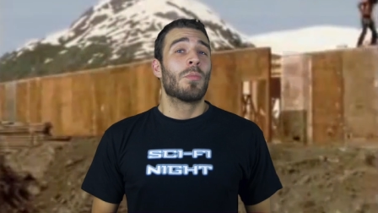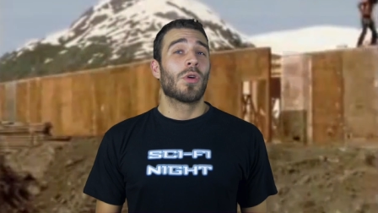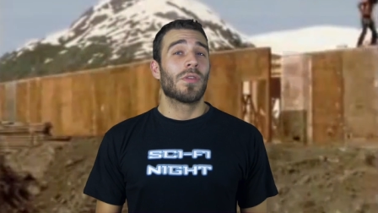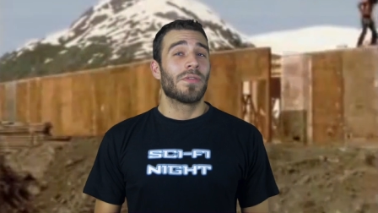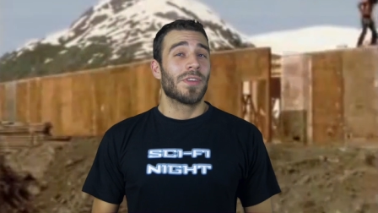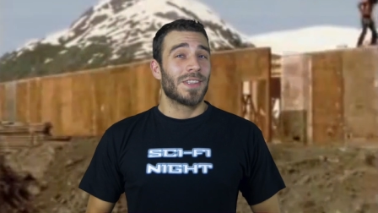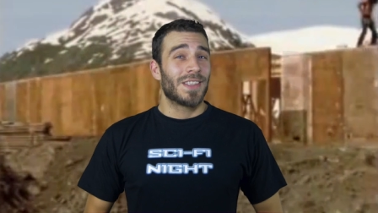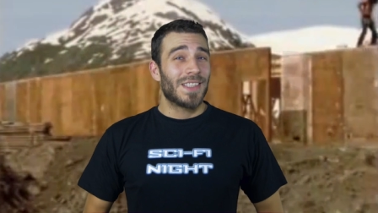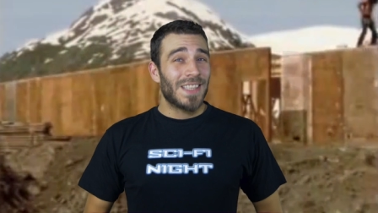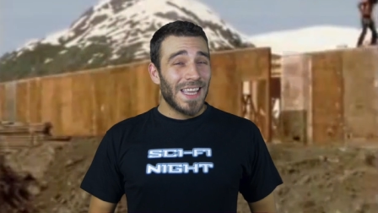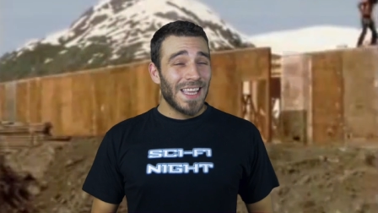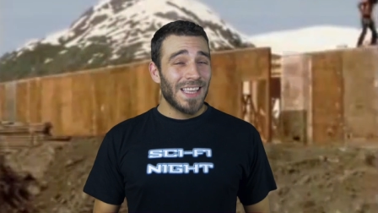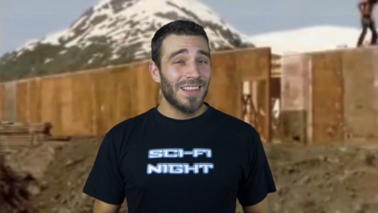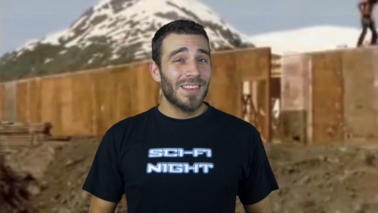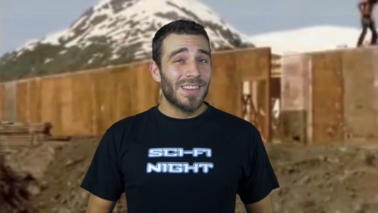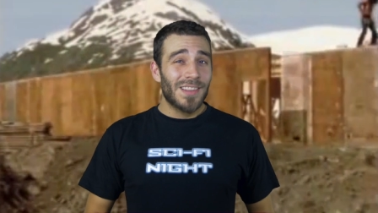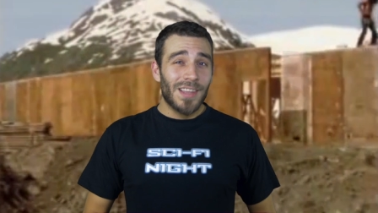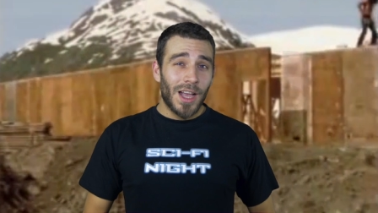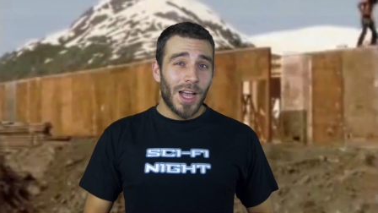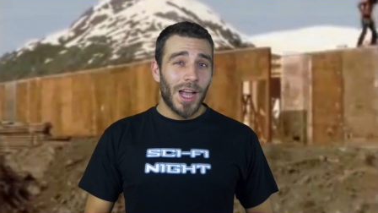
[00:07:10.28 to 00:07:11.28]
more than
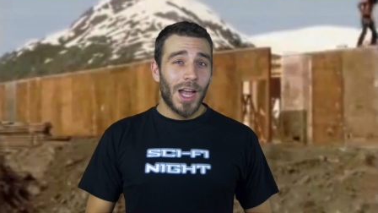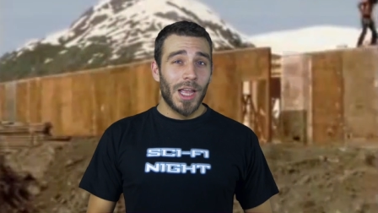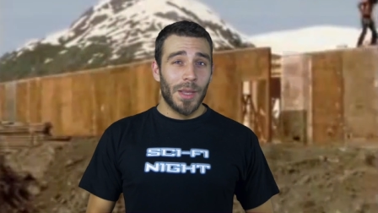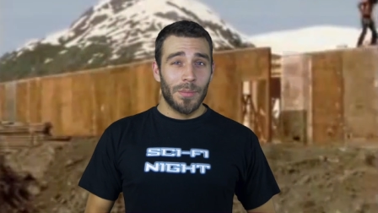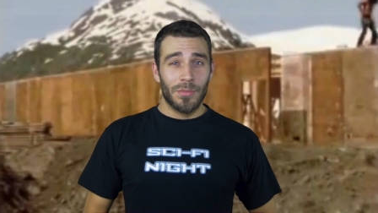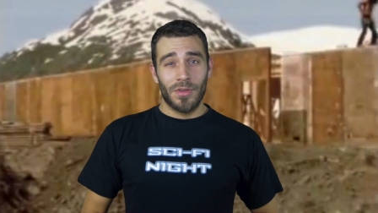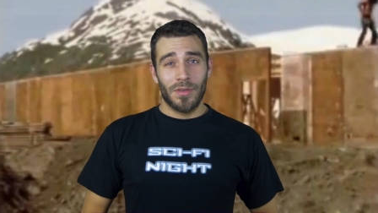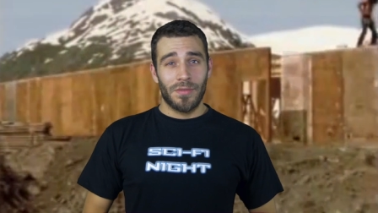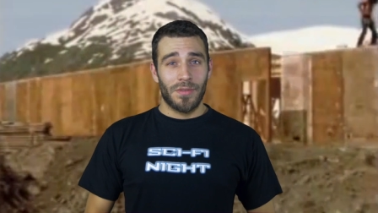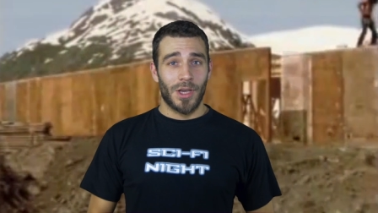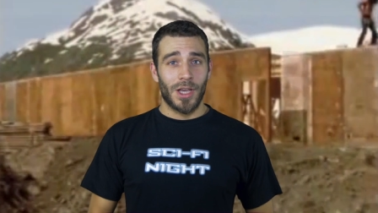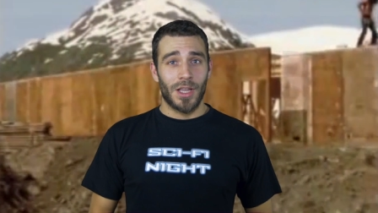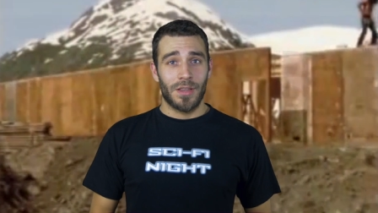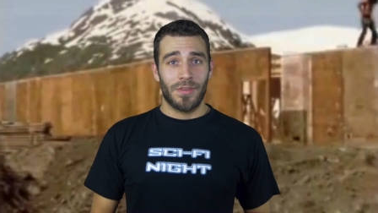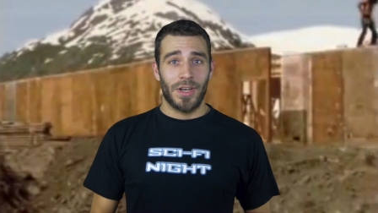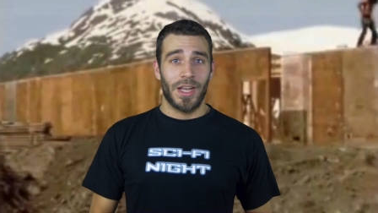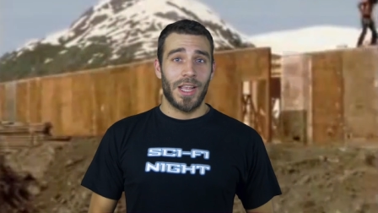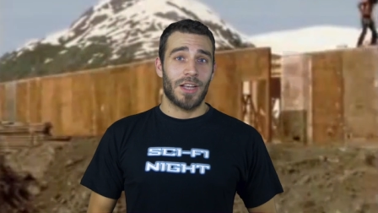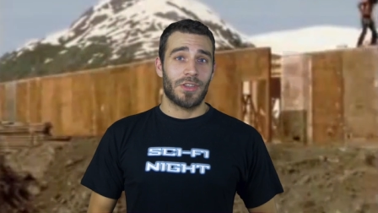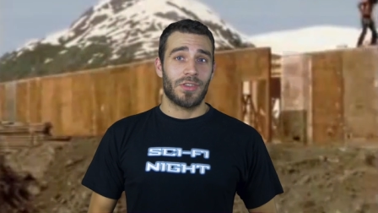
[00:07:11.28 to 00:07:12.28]
10 times of that
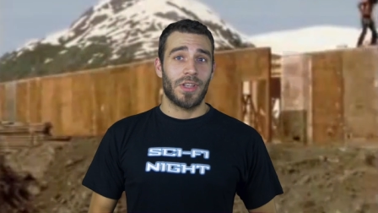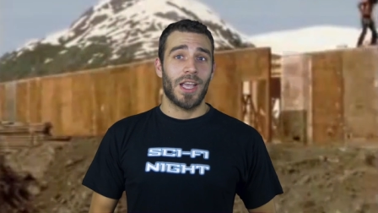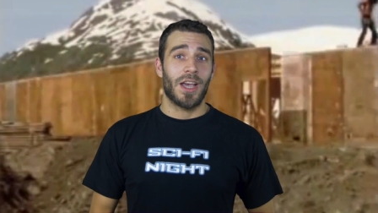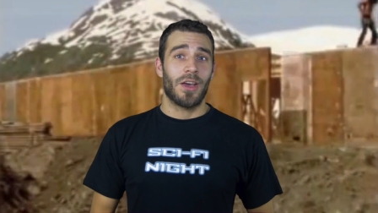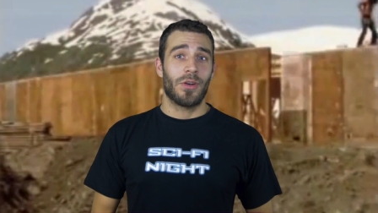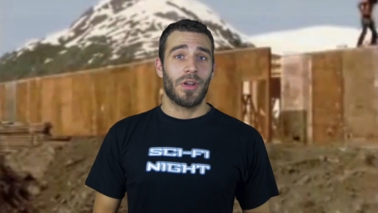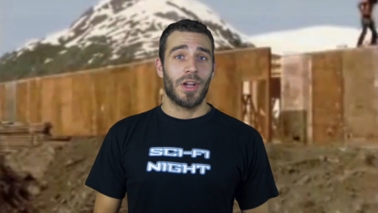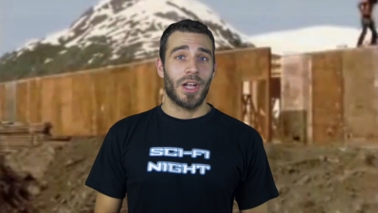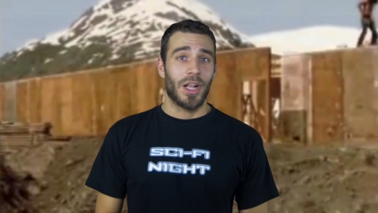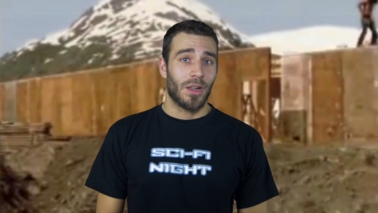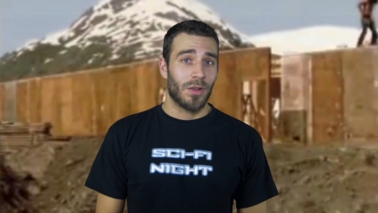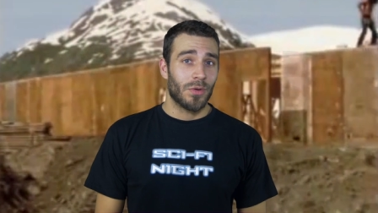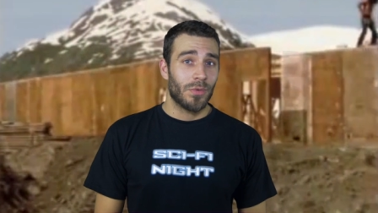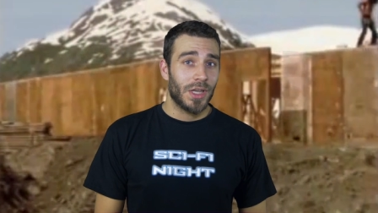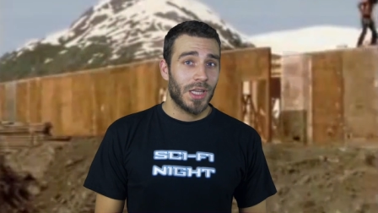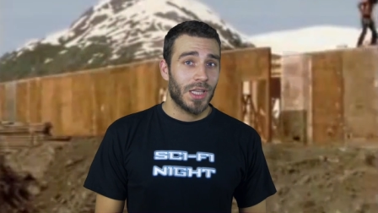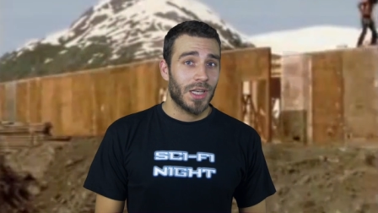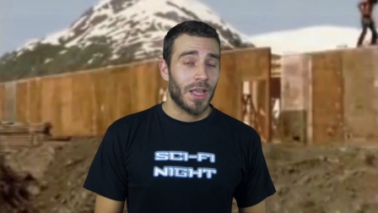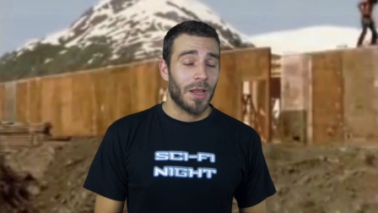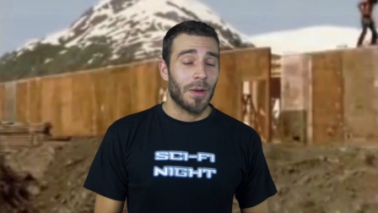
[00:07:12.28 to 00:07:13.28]
that he actually had on
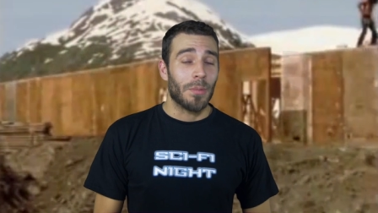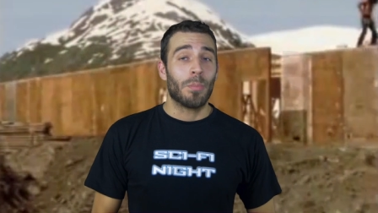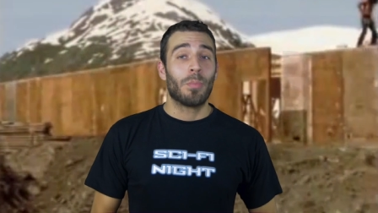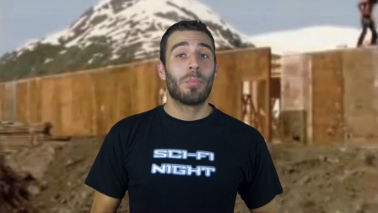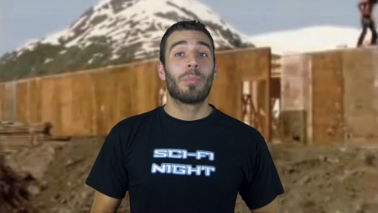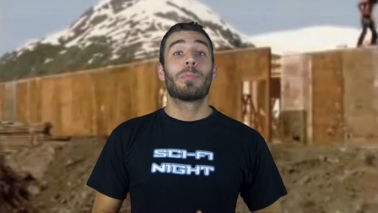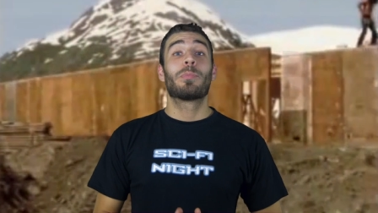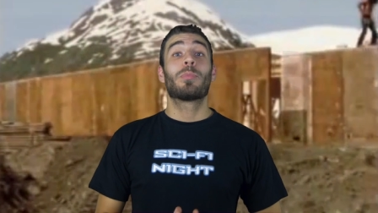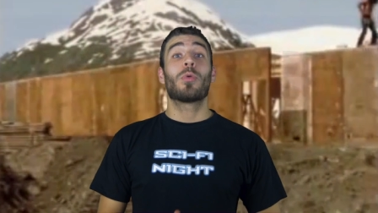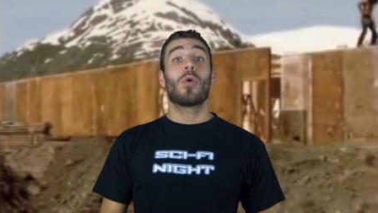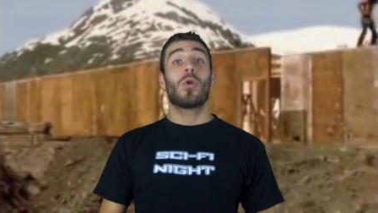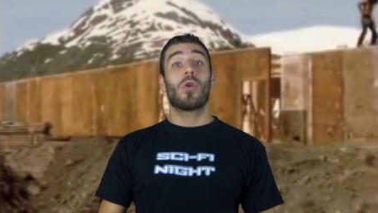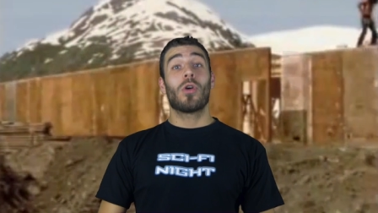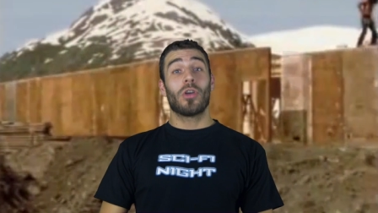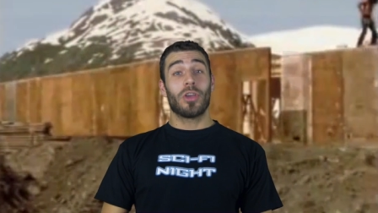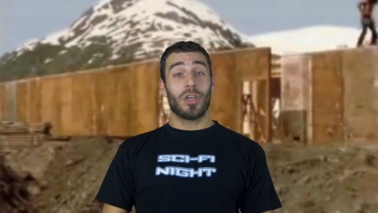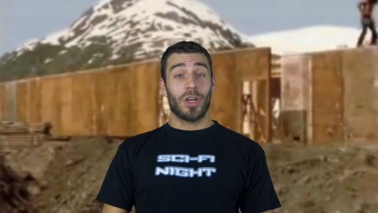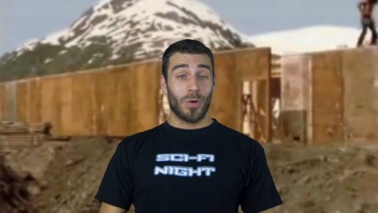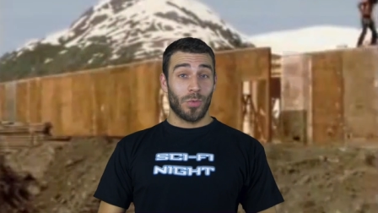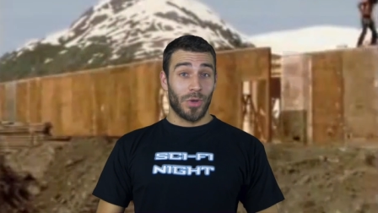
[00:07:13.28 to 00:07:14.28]
Halloween, and
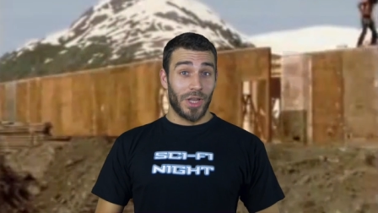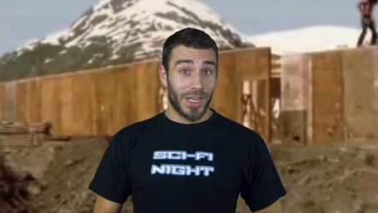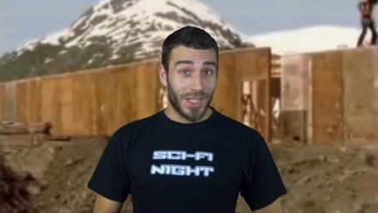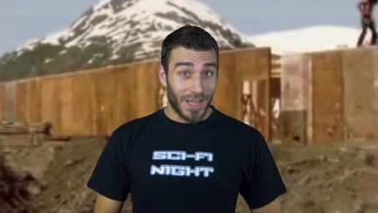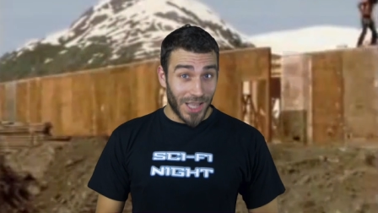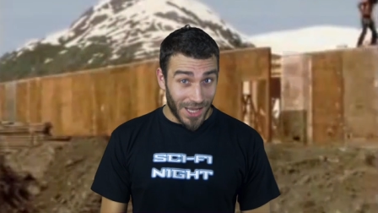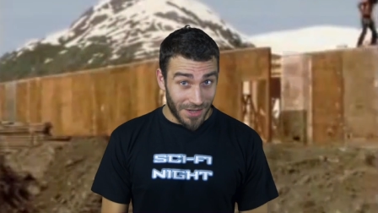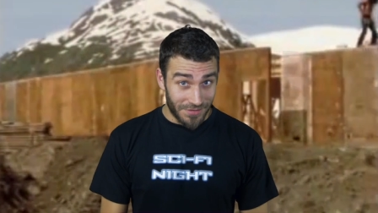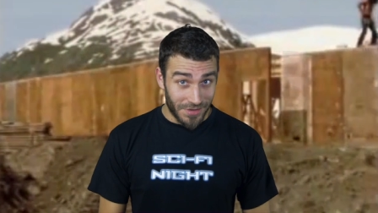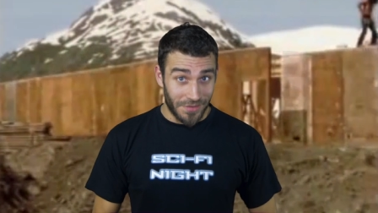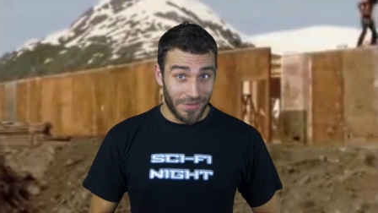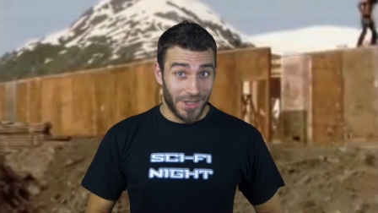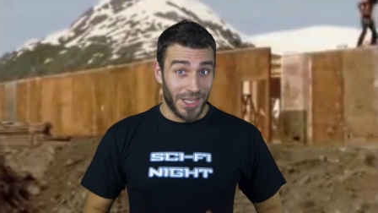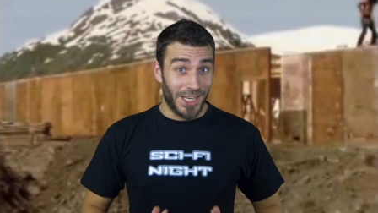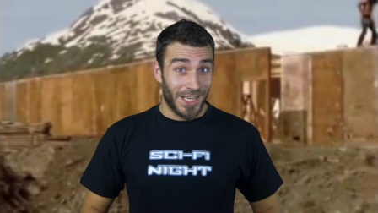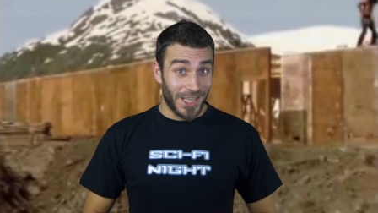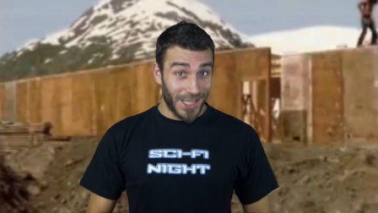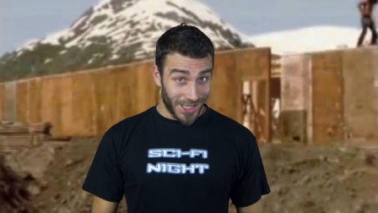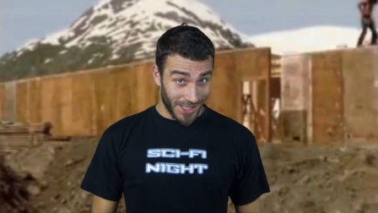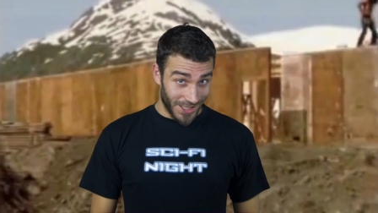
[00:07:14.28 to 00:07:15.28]
boy are we glad that they
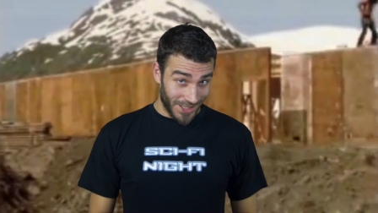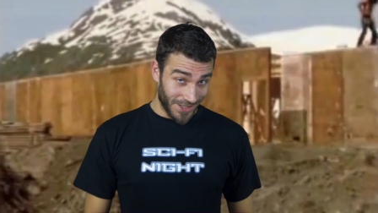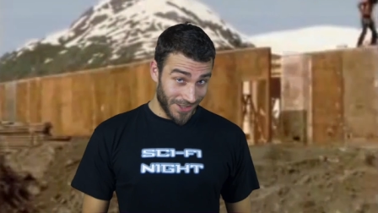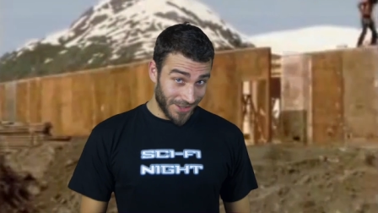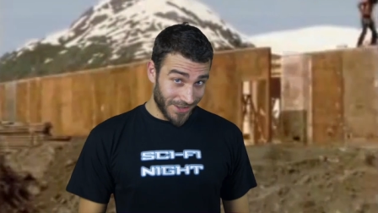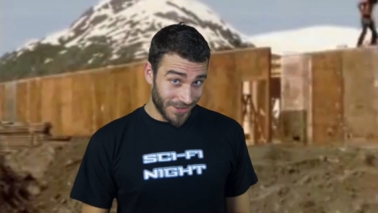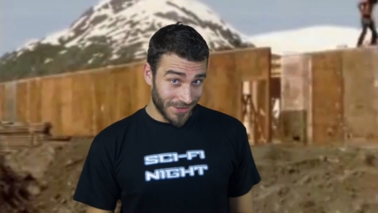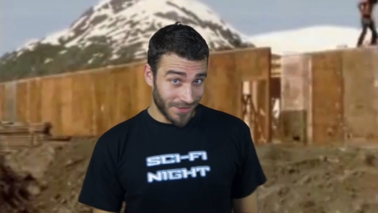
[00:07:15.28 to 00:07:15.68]
did.